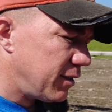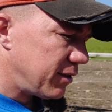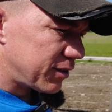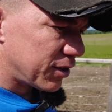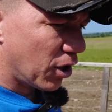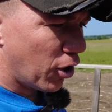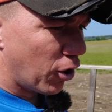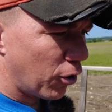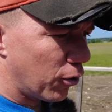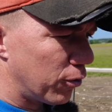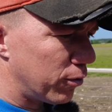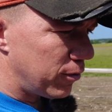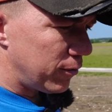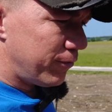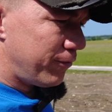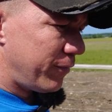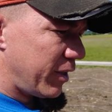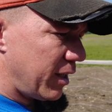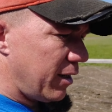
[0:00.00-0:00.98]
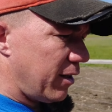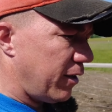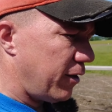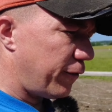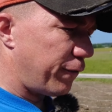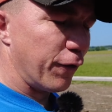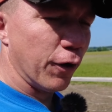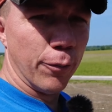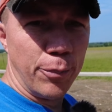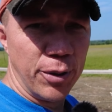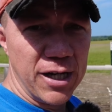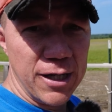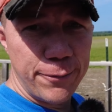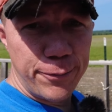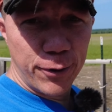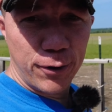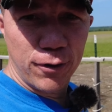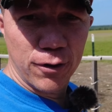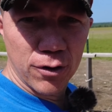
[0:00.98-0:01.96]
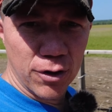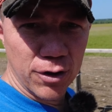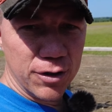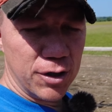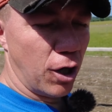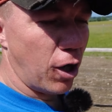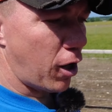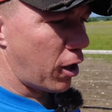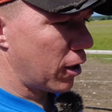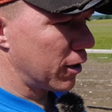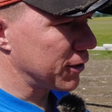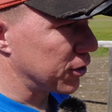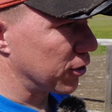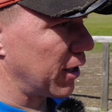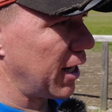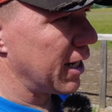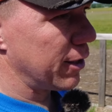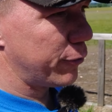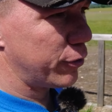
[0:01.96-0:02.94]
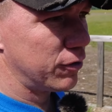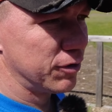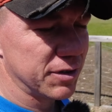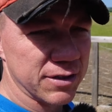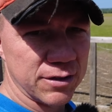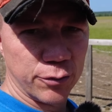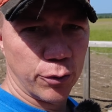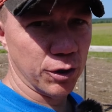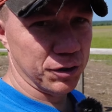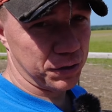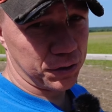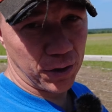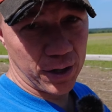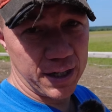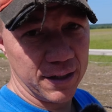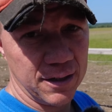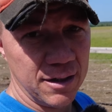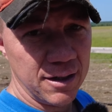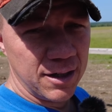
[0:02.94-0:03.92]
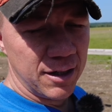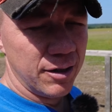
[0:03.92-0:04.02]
So for people or dogs or animals, works great.